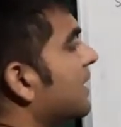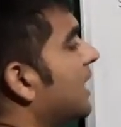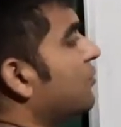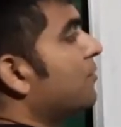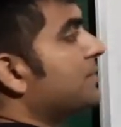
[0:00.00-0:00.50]

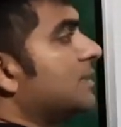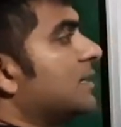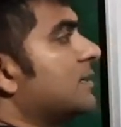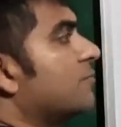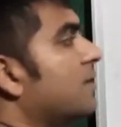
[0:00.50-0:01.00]
I hope till
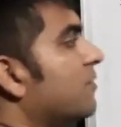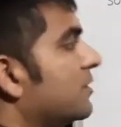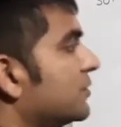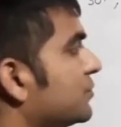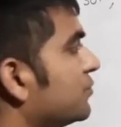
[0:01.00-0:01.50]
here you have
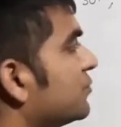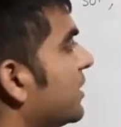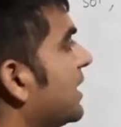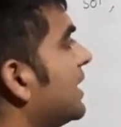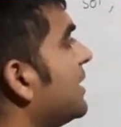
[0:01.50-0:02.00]
understood. So
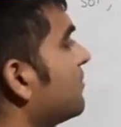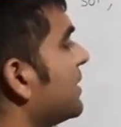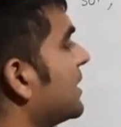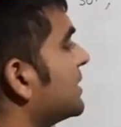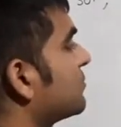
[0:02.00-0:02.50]
a
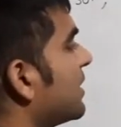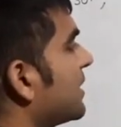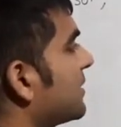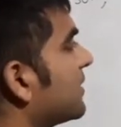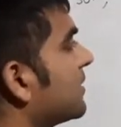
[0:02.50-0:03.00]
plus what?